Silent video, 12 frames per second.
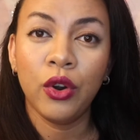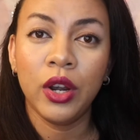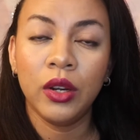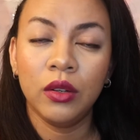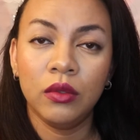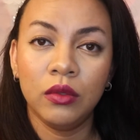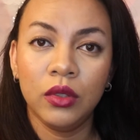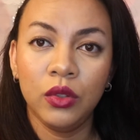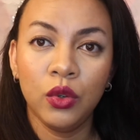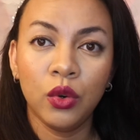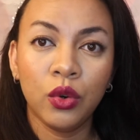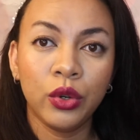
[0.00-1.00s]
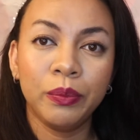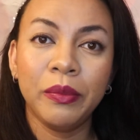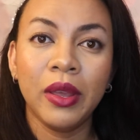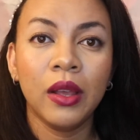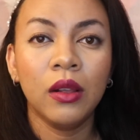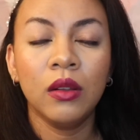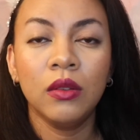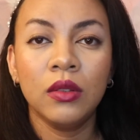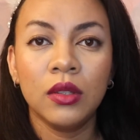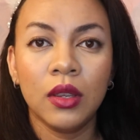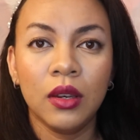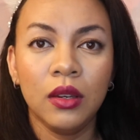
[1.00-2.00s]
and yogurt
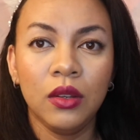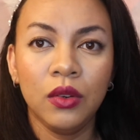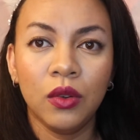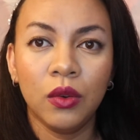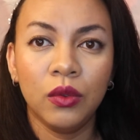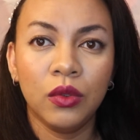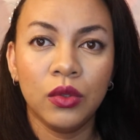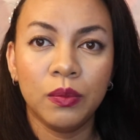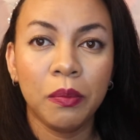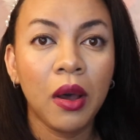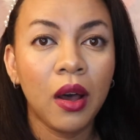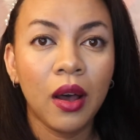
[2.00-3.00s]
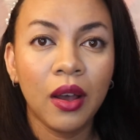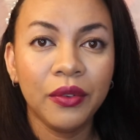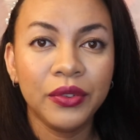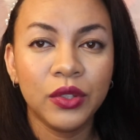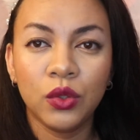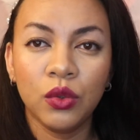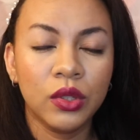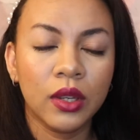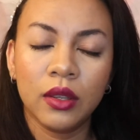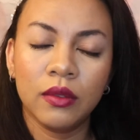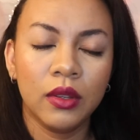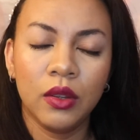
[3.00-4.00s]
melts and, you know, those puffs, those
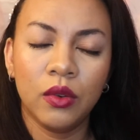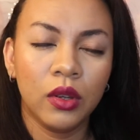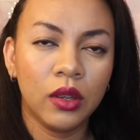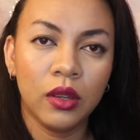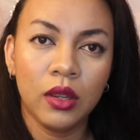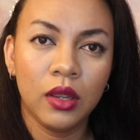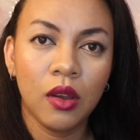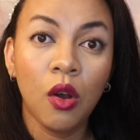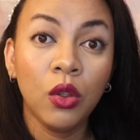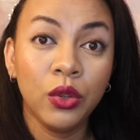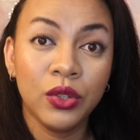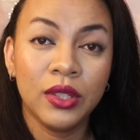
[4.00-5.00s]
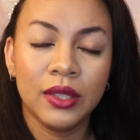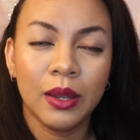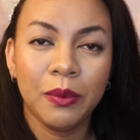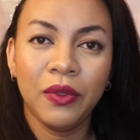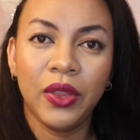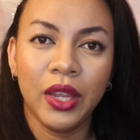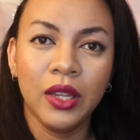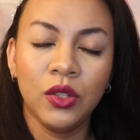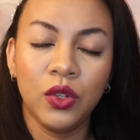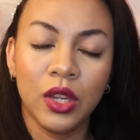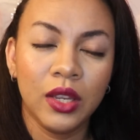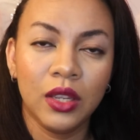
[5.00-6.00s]
all those type of things
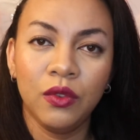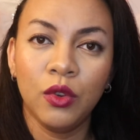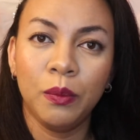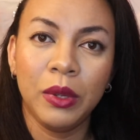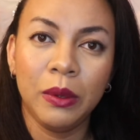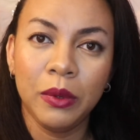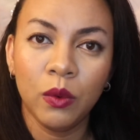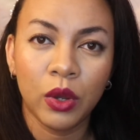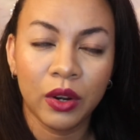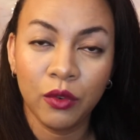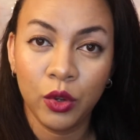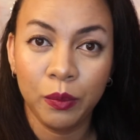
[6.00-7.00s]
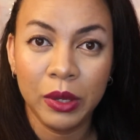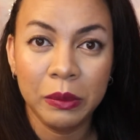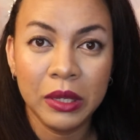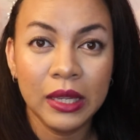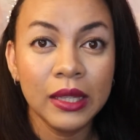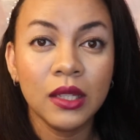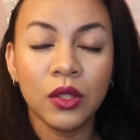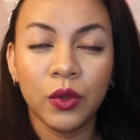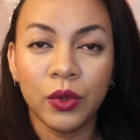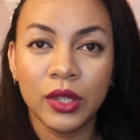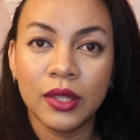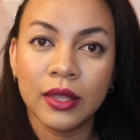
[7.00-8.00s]
you can give your baby, whatever your baby eats
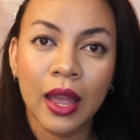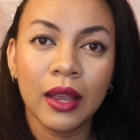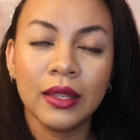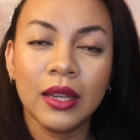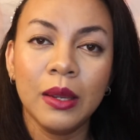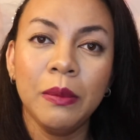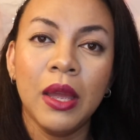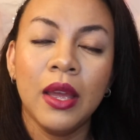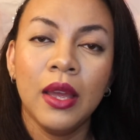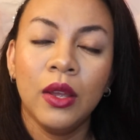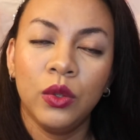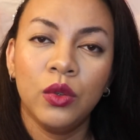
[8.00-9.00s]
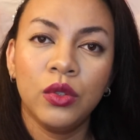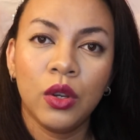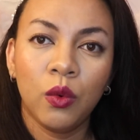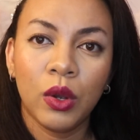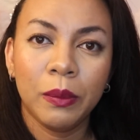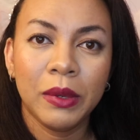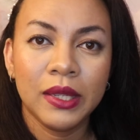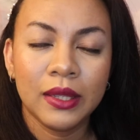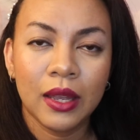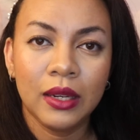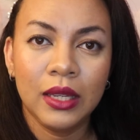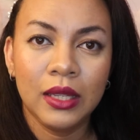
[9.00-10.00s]
during snack time. Those are what my
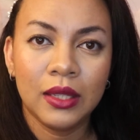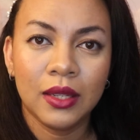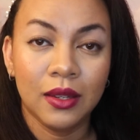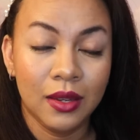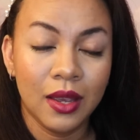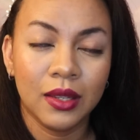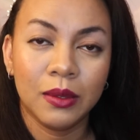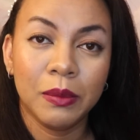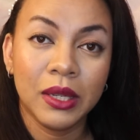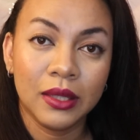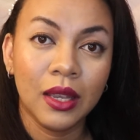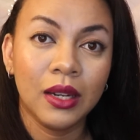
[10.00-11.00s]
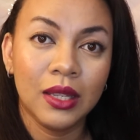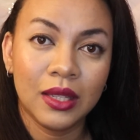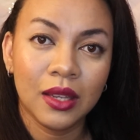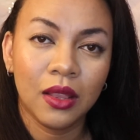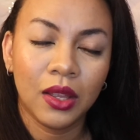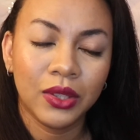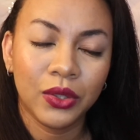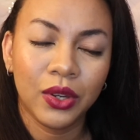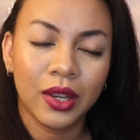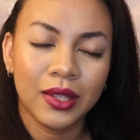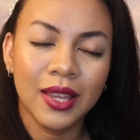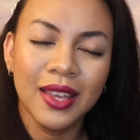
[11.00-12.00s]
son eats. Yes, my son eats a lot, you
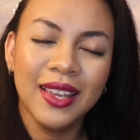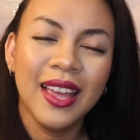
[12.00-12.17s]
guys.